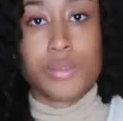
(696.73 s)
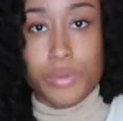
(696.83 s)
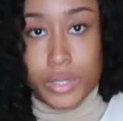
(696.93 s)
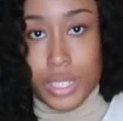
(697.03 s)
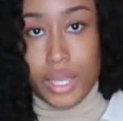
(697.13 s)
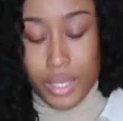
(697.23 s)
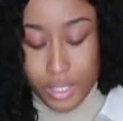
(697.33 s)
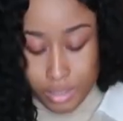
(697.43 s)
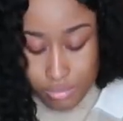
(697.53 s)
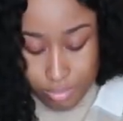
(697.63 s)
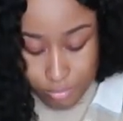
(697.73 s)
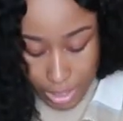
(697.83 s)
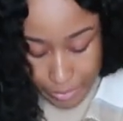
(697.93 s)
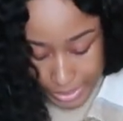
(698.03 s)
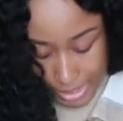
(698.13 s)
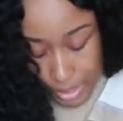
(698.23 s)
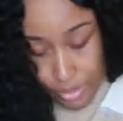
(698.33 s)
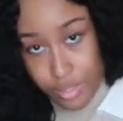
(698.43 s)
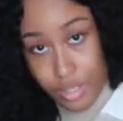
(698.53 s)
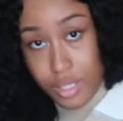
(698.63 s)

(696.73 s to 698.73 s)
really like what I put together.